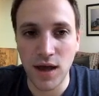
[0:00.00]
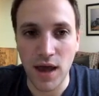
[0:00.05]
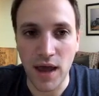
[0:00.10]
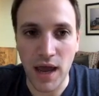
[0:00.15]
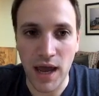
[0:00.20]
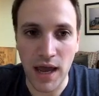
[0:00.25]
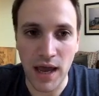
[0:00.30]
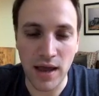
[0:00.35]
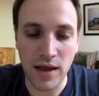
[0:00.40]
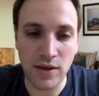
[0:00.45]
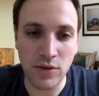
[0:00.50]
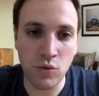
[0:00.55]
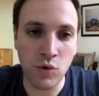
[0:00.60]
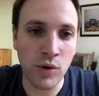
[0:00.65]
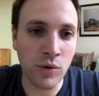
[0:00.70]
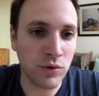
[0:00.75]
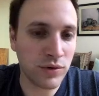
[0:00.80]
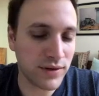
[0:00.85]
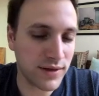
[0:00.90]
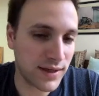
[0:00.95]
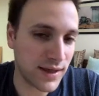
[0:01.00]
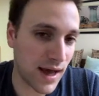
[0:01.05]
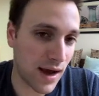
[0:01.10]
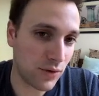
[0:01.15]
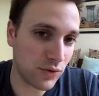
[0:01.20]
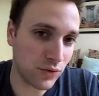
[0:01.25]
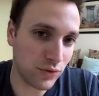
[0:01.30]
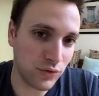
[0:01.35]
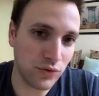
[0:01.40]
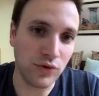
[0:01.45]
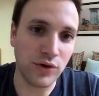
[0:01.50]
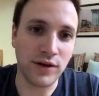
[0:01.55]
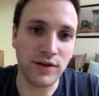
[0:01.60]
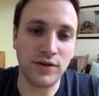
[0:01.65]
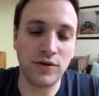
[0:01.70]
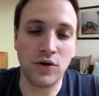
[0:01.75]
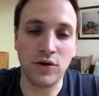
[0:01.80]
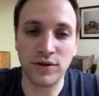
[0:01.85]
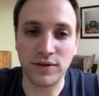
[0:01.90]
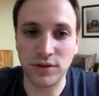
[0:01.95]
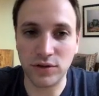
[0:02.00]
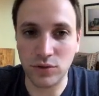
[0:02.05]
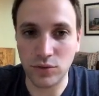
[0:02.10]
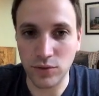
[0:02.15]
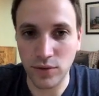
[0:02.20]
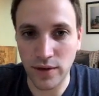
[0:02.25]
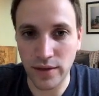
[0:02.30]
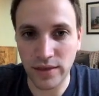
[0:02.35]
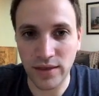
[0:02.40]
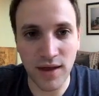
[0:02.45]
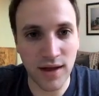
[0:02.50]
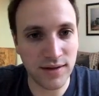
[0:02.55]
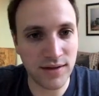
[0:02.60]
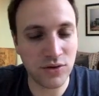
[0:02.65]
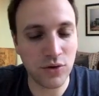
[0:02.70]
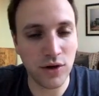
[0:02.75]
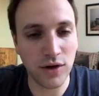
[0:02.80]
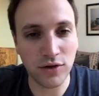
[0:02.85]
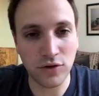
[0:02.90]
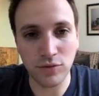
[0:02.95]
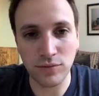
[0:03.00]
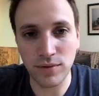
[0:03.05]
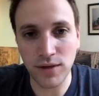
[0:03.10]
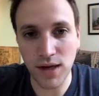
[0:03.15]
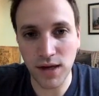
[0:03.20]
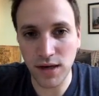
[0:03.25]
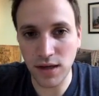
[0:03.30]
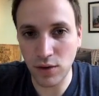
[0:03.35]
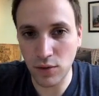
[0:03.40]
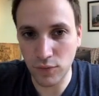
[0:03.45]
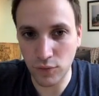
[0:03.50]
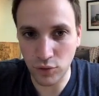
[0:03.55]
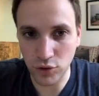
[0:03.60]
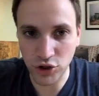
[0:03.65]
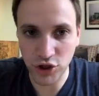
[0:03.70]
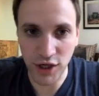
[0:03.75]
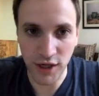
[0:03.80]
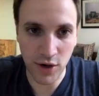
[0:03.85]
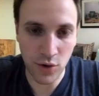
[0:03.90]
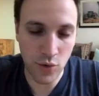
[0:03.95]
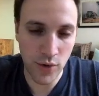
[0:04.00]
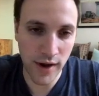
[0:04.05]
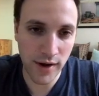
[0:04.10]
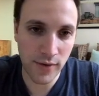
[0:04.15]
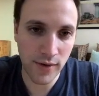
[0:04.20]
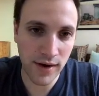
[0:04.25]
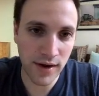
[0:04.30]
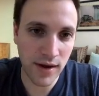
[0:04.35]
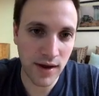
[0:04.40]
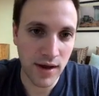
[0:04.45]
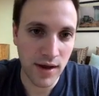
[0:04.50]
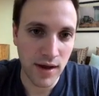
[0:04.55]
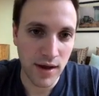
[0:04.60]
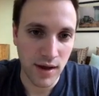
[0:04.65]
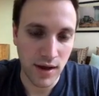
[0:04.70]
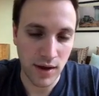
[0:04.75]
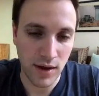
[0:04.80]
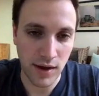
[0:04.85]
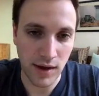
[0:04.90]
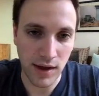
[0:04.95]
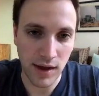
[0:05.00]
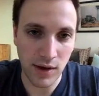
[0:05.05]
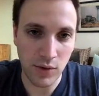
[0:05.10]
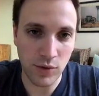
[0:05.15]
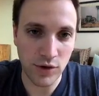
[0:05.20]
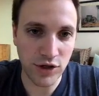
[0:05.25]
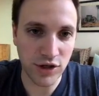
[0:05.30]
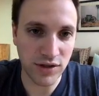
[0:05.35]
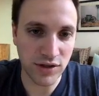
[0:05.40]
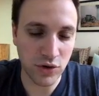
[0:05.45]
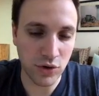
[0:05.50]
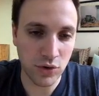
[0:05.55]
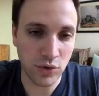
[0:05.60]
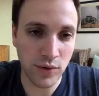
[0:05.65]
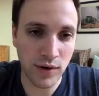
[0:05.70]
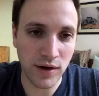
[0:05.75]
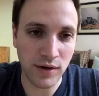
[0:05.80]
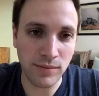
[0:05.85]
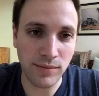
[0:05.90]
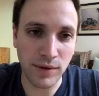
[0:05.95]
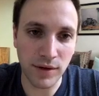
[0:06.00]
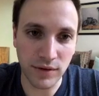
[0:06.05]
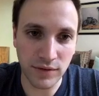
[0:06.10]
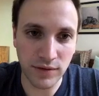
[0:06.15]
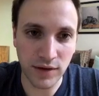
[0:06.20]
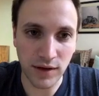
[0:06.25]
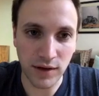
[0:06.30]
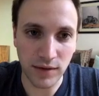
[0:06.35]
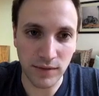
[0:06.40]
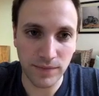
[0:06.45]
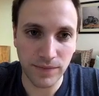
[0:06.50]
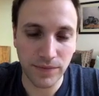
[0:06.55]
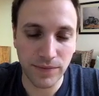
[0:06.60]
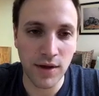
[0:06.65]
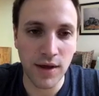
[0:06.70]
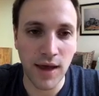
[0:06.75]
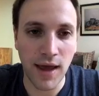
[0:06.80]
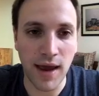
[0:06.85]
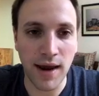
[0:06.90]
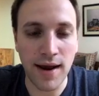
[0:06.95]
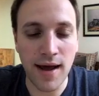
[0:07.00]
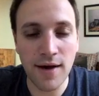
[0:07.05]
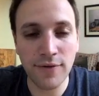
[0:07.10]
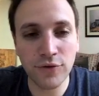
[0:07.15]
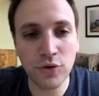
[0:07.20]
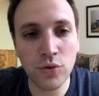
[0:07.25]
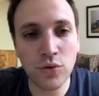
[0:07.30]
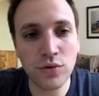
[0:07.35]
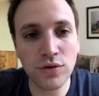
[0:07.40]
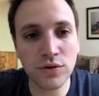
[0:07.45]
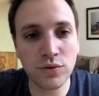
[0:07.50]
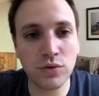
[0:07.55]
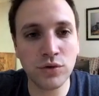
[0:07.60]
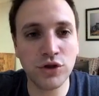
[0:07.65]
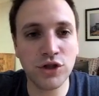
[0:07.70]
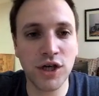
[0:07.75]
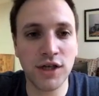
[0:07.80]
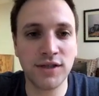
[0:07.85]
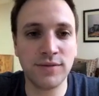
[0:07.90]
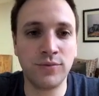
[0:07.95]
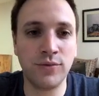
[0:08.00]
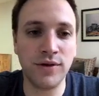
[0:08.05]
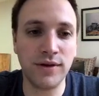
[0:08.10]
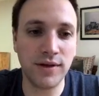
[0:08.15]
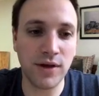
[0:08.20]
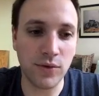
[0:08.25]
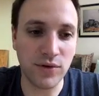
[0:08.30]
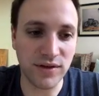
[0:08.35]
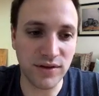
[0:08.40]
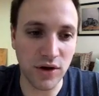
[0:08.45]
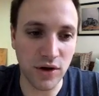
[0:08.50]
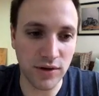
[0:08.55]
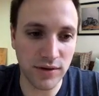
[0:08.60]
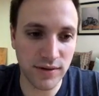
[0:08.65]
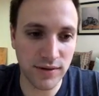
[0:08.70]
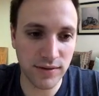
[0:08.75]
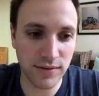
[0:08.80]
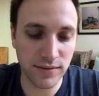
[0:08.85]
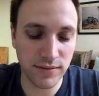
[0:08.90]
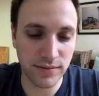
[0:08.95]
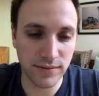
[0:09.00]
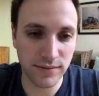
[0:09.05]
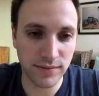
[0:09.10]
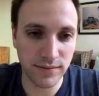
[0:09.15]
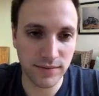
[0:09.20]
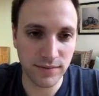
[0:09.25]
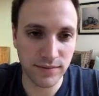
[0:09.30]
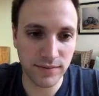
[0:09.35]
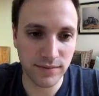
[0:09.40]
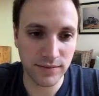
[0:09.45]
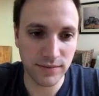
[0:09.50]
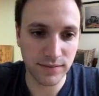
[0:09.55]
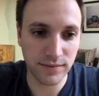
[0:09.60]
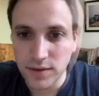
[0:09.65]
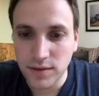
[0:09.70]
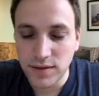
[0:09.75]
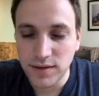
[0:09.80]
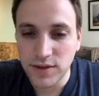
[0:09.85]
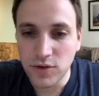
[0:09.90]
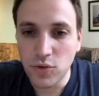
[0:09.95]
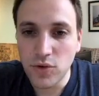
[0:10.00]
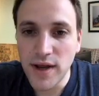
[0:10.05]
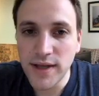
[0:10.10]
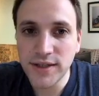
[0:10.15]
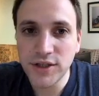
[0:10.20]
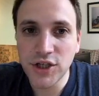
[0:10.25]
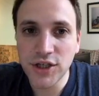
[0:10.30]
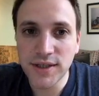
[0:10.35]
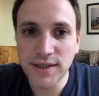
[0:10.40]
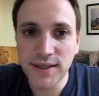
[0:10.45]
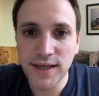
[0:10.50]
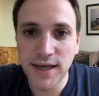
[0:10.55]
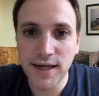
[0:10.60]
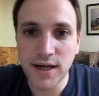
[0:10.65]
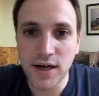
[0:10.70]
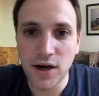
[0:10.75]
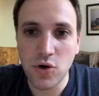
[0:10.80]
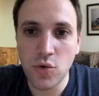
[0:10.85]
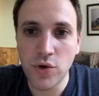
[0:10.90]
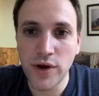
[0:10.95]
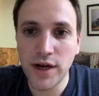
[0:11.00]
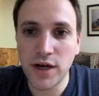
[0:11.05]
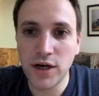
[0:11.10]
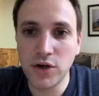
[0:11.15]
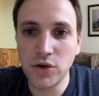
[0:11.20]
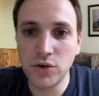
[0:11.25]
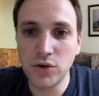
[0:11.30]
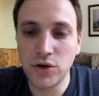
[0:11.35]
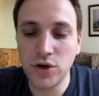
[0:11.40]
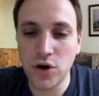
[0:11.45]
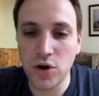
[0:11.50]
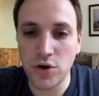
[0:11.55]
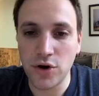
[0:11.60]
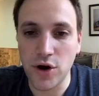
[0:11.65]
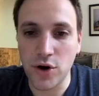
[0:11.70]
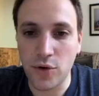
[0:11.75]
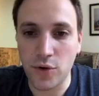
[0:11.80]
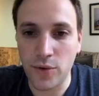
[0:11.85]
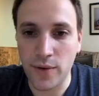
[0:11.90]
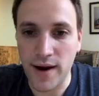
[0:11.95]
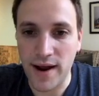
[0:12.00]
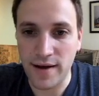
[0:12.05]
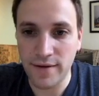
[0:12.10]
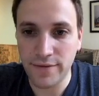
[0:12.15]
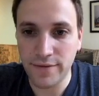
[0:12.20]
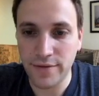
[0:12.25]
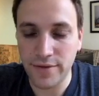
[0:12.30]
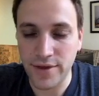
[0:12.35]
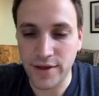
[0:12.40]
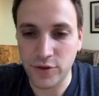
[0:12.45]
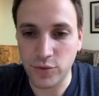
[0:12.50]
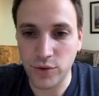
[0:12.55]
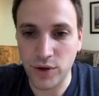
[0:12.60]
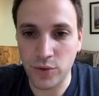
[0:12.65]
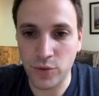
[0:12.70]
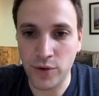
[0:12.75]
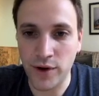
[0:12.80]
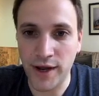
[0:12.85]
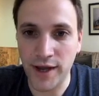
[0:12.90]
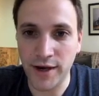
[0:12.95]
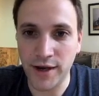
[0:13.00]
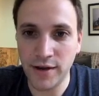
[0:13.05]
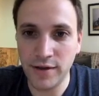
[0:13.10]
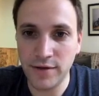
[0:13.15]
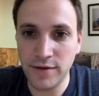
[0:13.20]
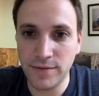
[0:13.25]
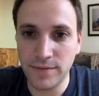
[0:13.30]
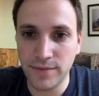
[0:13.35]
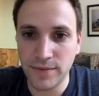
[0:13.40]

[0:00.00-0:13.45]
And we will see how to do it also. And that's going to be a neo4j query, which is already built in. And afterwards, we'll just print the results. So let's just take a quick look on our graph that we created.